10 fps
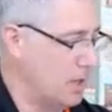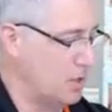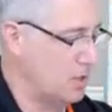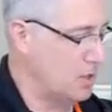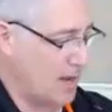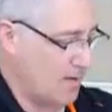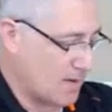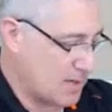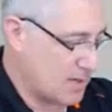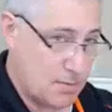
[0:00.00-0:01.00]
you're not
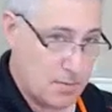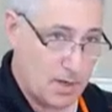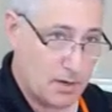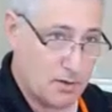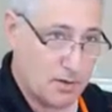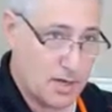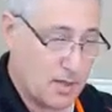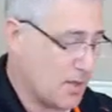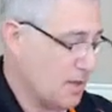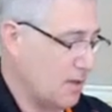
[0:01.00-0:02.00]
having to come in
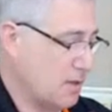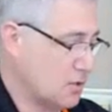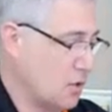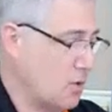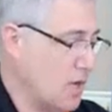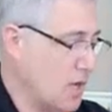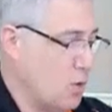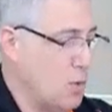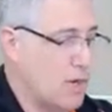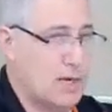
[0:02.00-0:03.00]
underneath. So
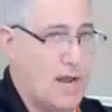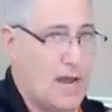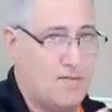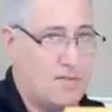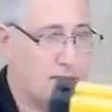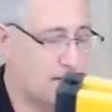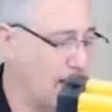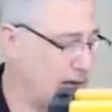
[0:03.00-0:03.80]
we can have these